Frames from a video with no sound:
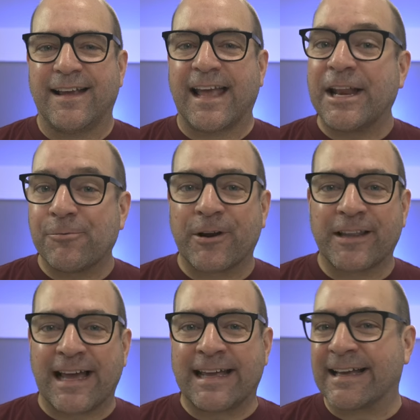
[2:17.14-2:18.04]
Anyone
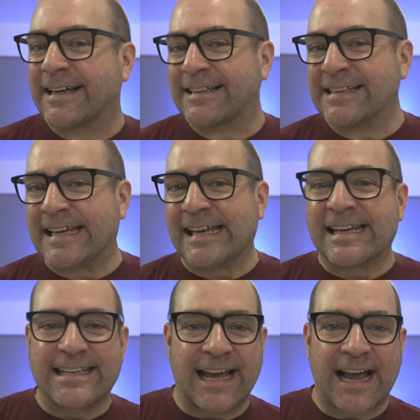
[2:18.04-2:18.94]
like a clean
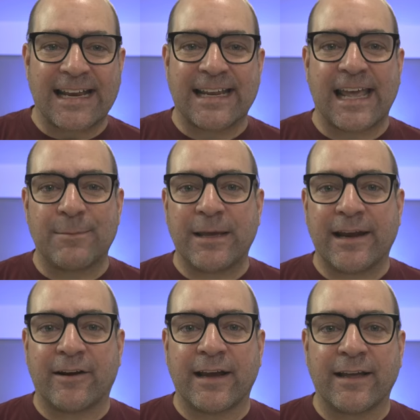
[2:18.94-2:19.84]
and tight gaming
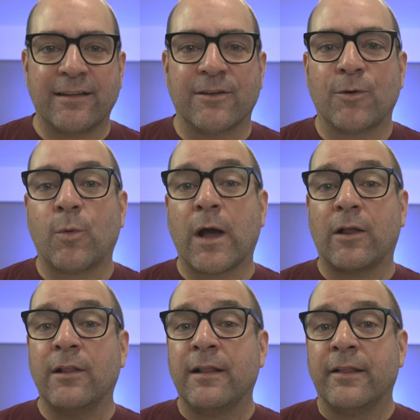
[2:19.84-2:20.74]
area?
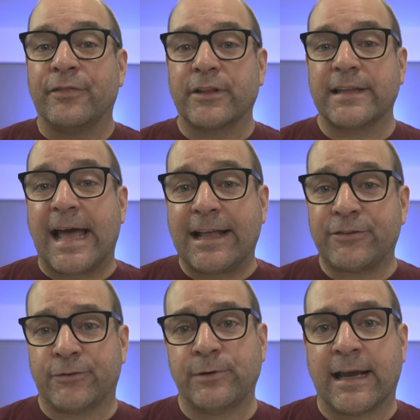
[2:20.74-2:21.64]
Well, the
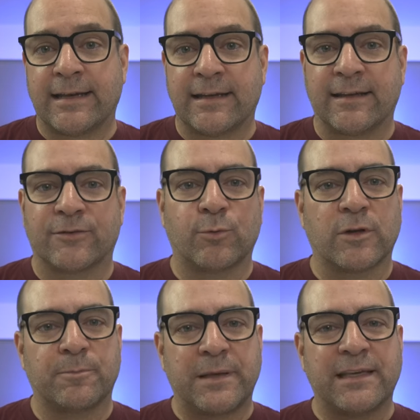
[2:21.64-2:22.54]
last three ideas
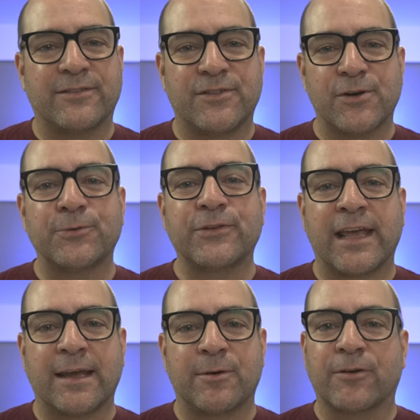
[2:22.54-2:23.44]
will appease those
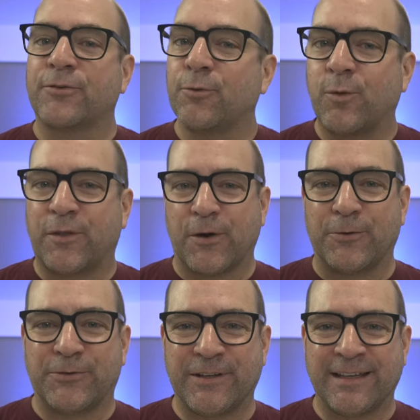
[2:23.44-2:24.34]
gamers with
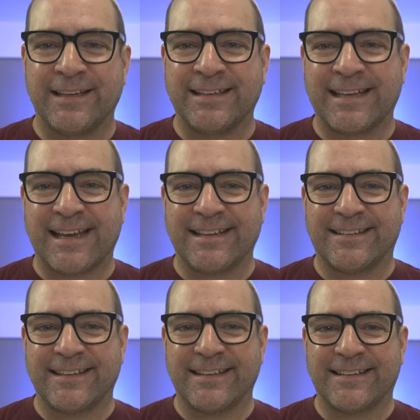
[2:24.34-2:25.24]
OCD
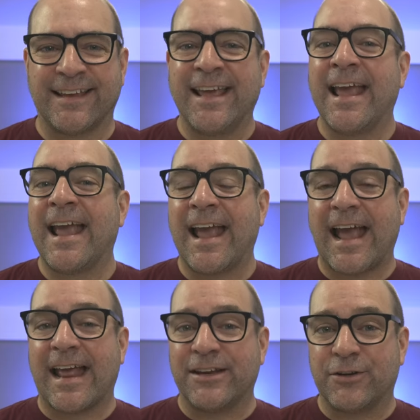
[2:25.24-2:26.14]
tendencies,
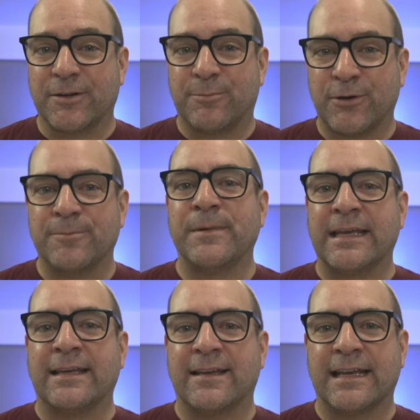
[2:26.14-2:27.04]
and you can put
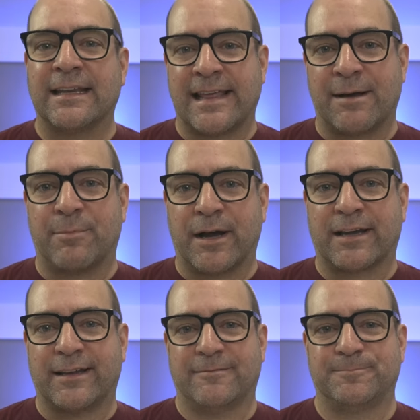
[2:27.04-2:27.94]
me into that
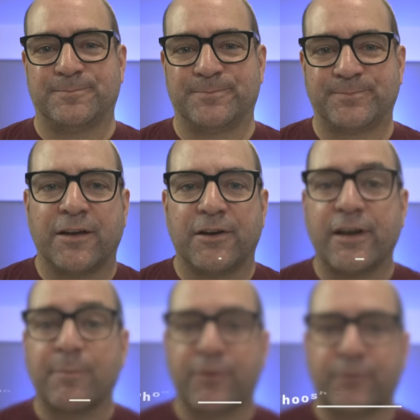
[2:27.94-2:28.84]
bucket.
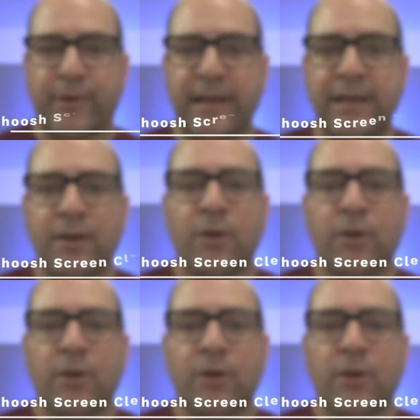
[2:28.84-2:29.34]
Number three,